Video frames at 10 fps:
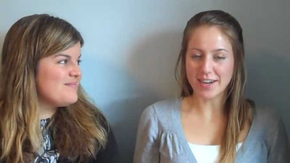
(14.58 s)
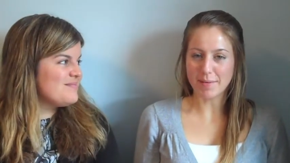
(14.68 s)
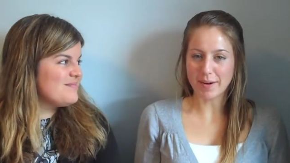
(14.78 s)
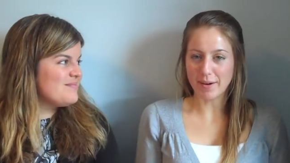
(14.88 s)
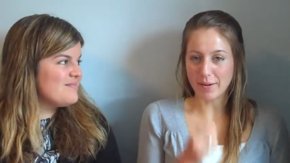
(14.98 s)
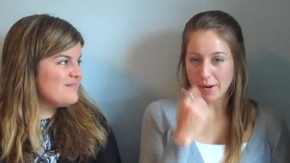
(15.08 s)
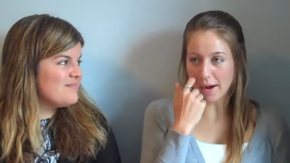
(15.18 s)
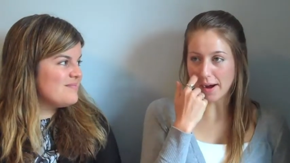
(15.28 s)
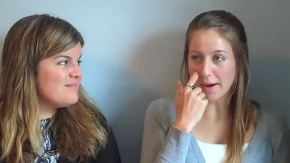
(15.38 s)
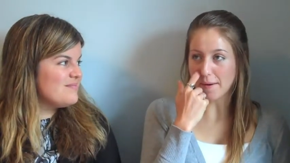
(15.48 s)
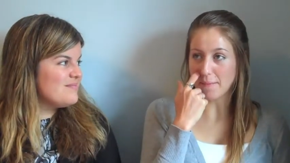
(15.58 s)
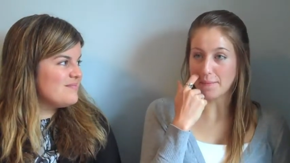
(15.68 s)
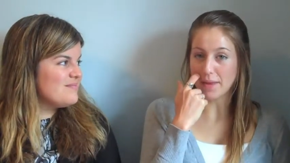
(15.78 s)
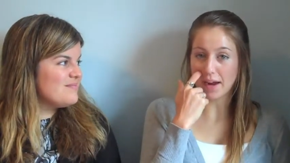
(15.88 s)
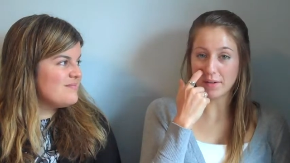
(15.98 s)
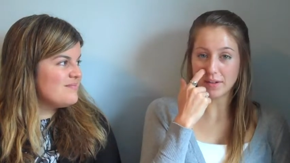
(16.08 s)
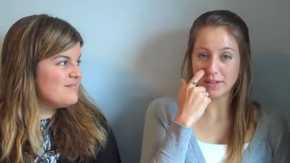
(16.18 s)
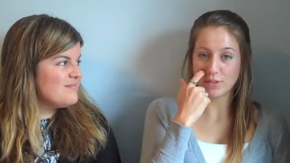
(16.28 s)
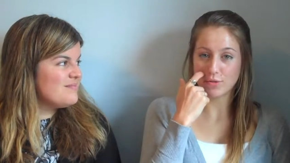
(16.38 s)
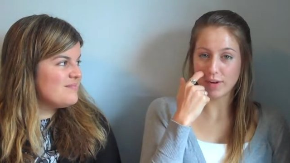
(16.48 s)
Speaker 1: talk about um, how to
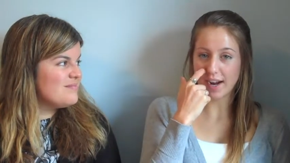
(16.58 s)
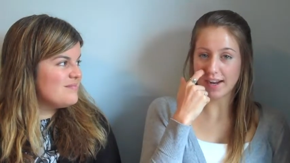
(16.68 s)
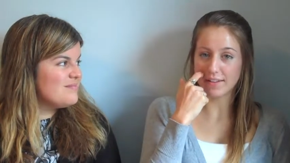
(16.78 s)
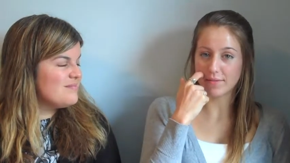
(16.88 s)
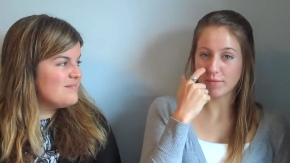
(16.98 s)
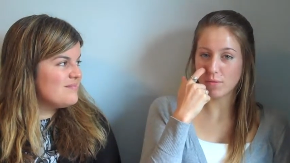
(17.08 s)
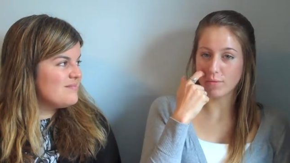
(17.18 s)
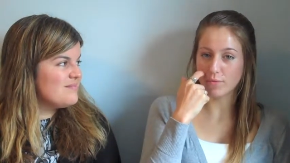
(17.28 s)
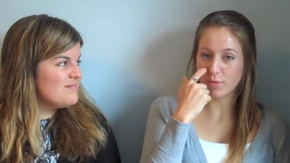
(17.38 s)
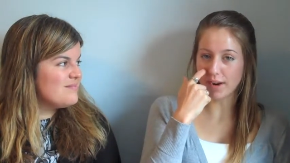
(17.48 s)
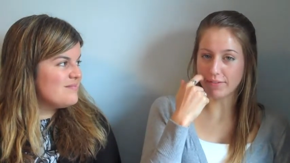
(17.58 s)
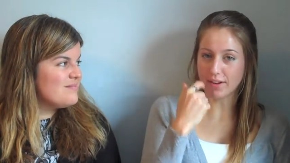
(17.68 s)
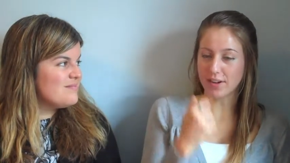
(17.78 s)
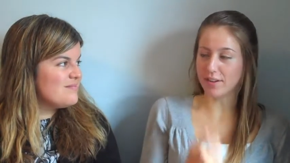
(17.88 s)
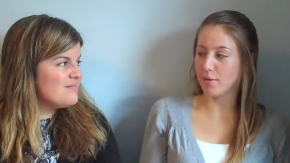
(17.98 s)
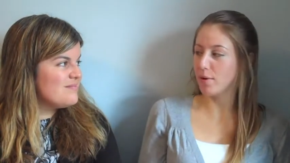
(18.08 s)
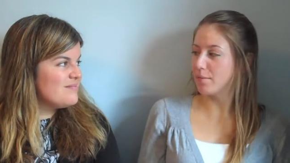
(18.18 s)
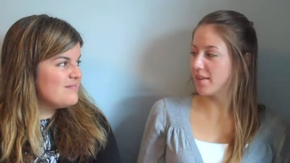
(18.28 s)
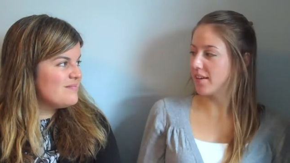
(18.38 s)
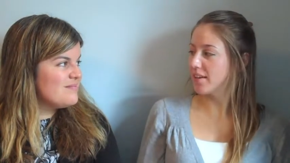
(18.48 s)
track traffic on your
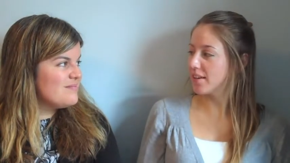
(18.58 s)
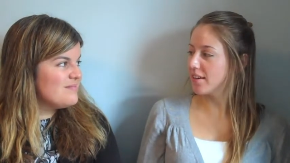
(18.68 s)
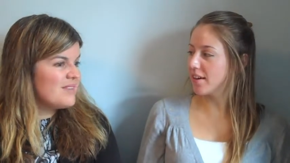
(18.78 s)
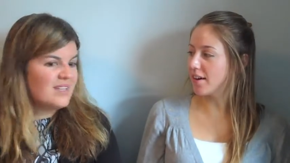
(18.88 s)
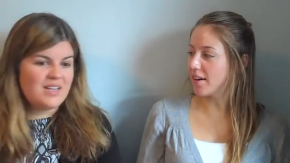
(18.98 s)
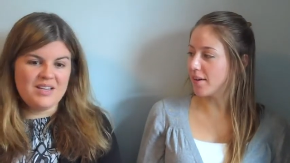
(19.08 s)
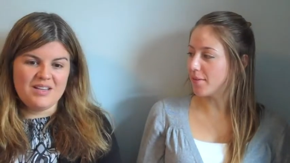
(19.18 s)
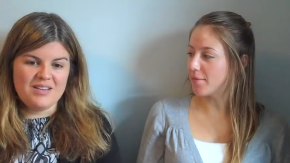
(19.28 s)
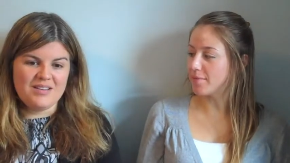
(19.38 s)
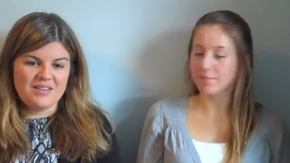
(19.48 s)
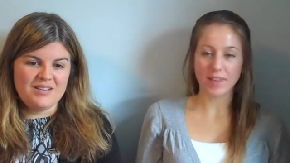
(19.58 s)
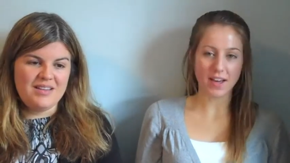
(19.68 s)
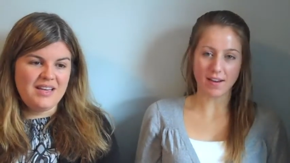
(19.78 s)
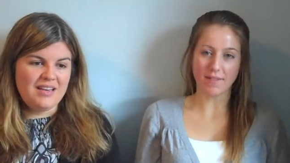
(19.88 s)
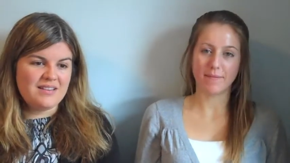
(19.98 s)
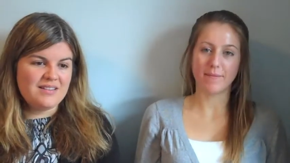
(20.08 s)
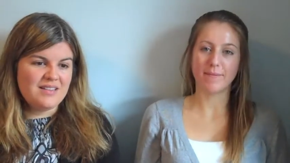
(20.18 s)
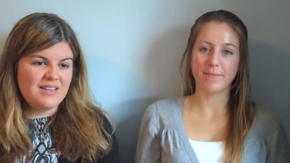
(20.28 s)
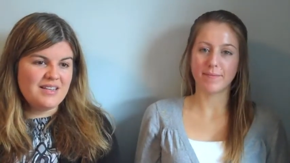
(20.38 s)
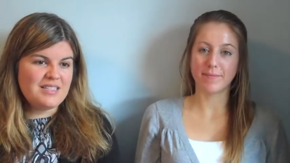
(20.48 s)
website. Um, yeah.
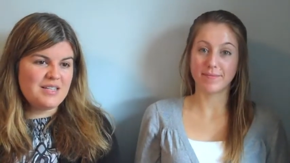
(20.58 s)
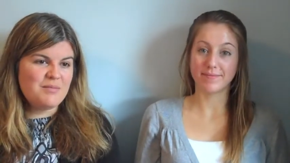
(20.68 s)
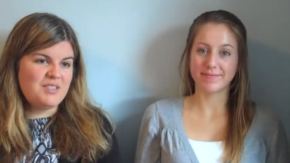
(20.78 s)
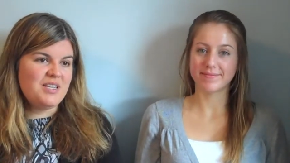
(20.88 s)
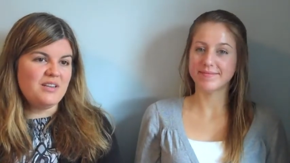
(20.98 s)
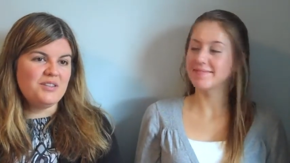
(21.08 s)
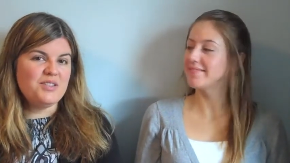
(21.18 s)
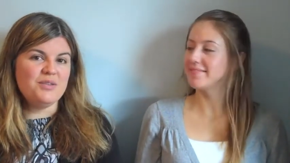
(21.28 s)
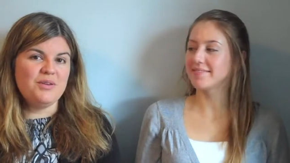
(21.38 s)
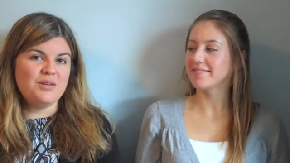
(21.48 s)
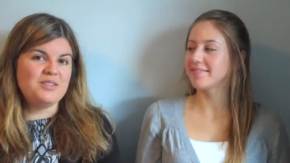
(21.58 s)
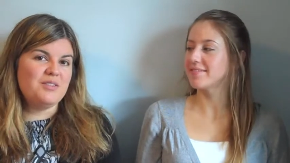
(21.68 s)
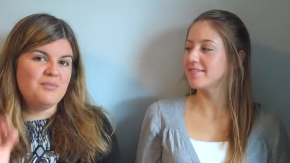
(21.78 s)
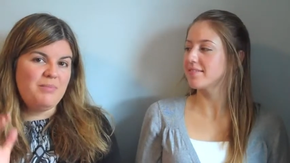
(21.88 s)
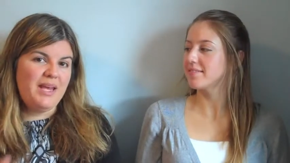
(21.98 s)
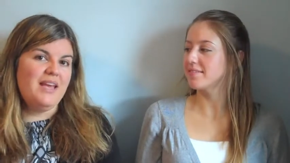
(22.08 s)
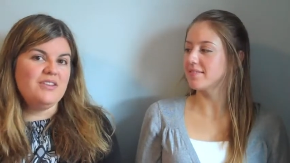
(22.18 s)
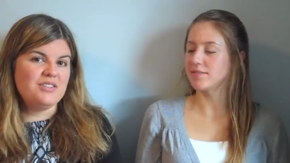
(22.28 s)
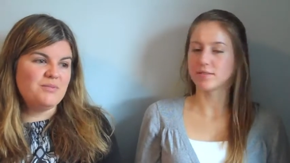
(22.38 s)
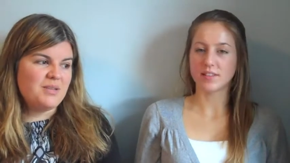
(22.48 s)
Speaker 2: yeah. In particular to a certain
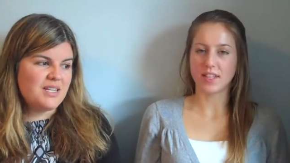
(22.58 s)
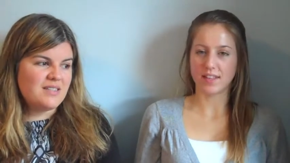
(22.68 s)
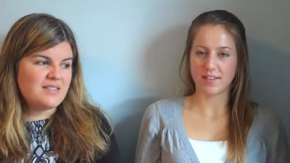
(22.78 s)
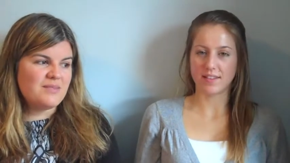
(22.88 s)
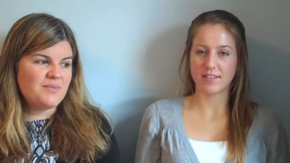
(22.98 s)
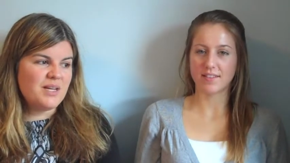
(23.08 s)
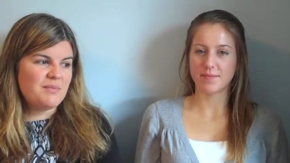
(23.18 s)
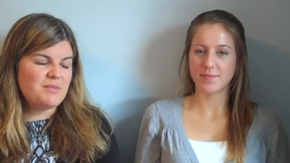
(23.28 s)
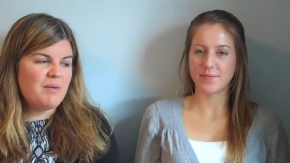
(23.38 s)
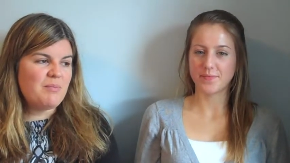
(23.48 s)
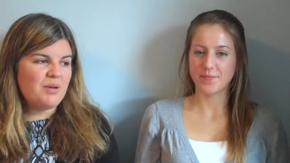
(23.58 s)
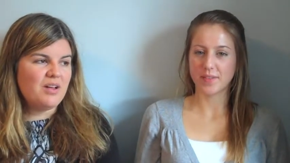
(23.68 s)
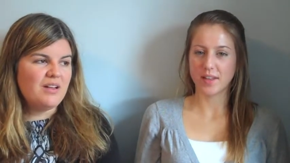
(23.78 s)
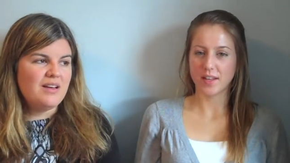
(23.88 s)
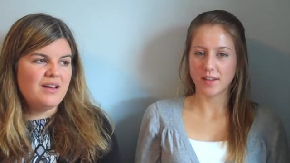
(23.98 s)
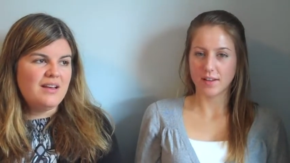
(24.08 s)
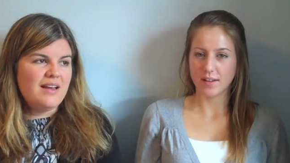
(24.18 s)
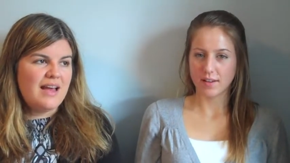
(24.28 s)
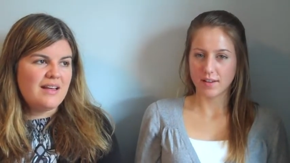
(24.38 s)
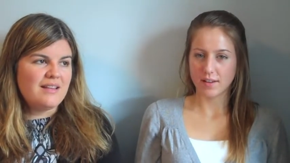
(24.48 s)
page, because sometimes people
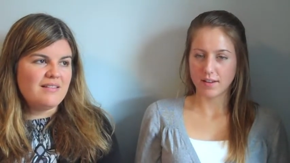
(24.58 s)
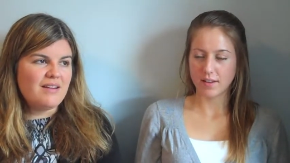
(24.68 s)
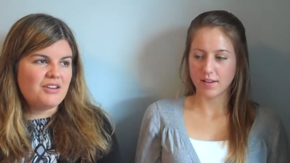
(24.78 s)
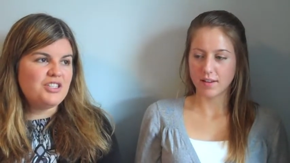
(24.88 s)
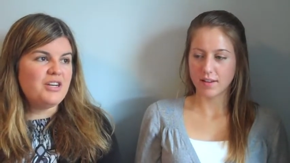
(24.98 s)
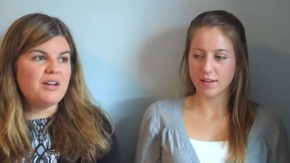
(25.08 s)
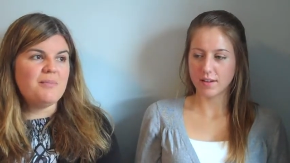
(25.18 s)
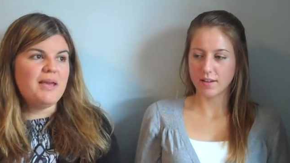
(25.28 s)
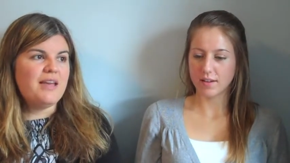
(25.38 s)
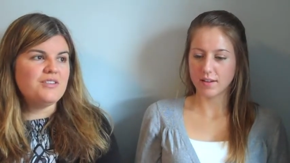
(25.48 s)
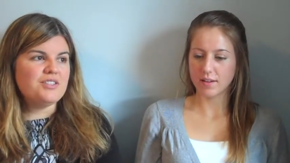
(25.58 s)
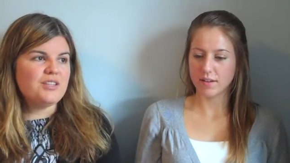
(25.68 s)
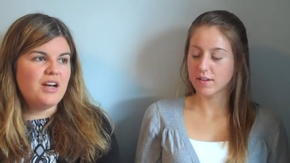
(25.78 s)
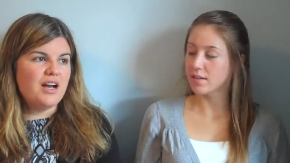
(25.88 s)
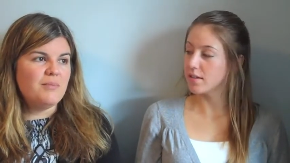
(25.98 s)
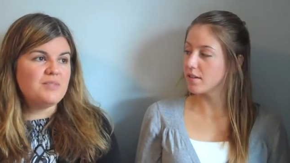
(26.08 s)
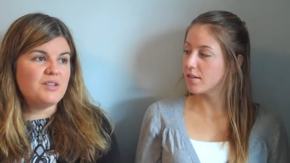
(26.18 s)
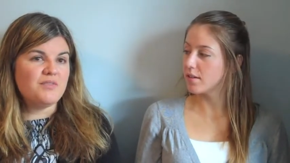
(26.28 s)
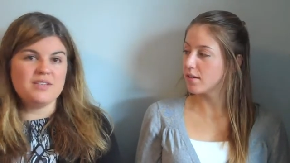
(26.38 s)
are sharing a page. Um, so,